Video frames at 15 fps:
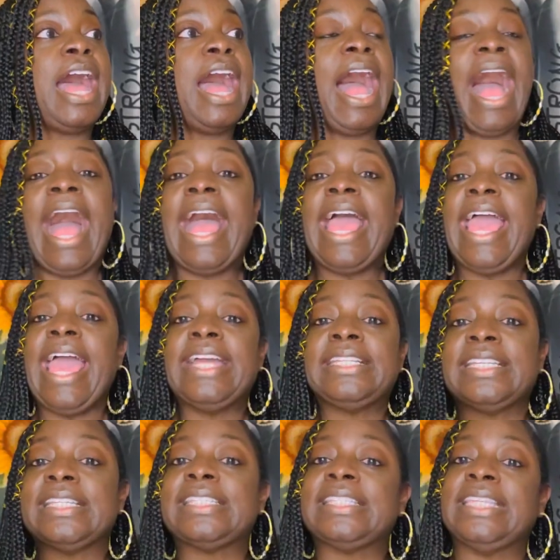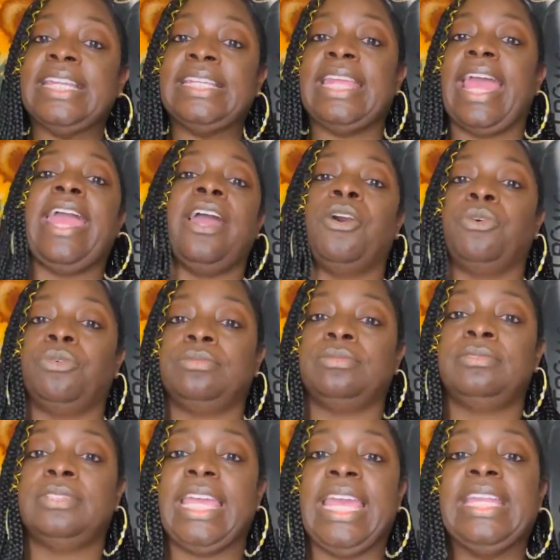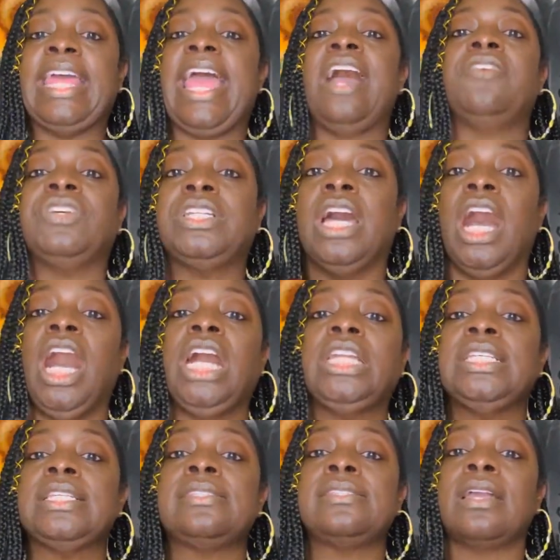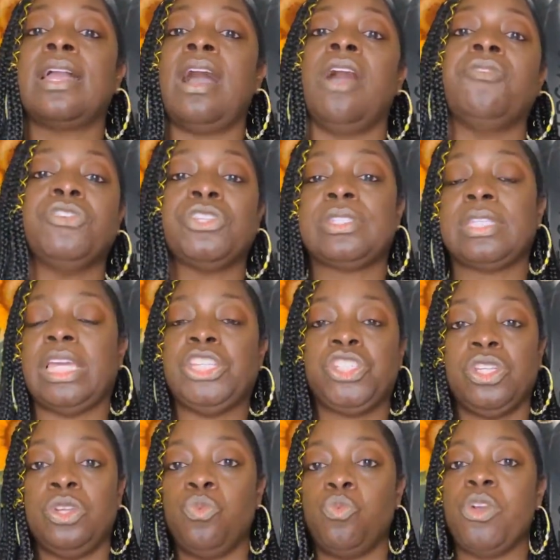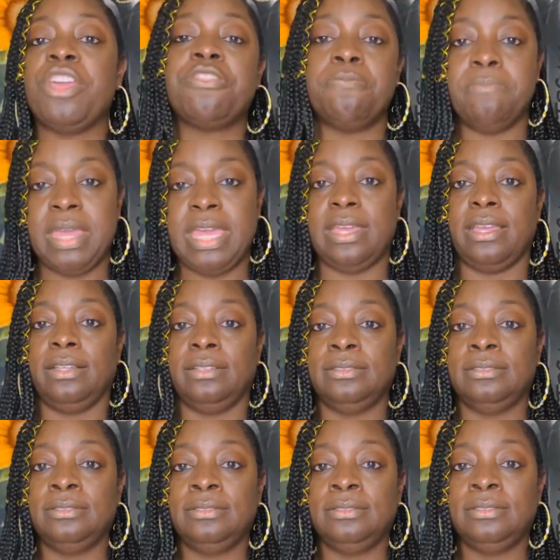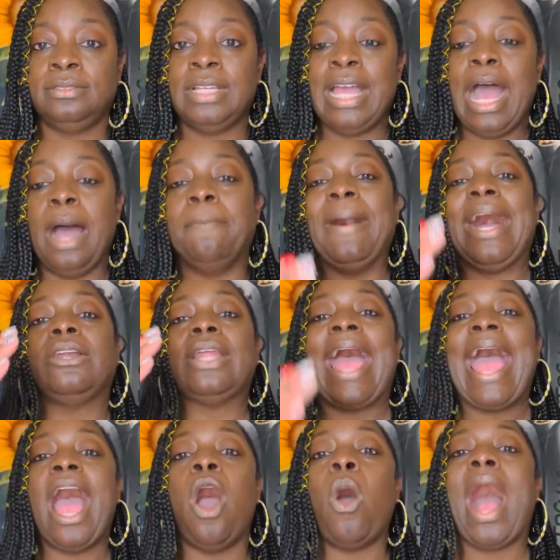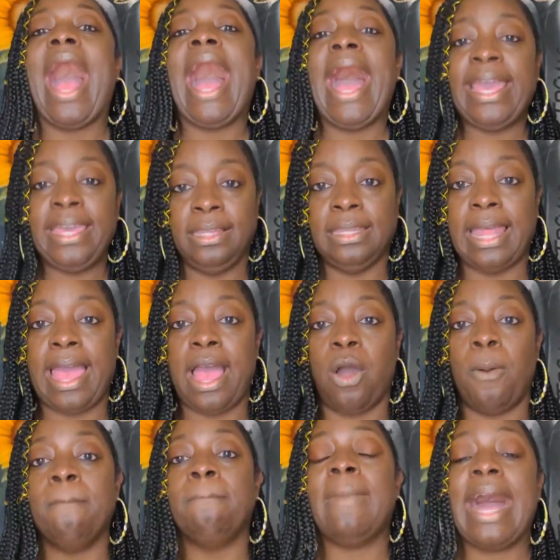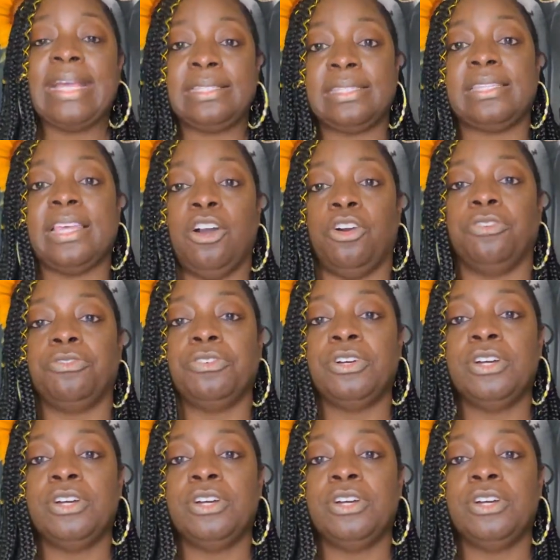I had to sit down and have an honest conversation with me about how I allowed myself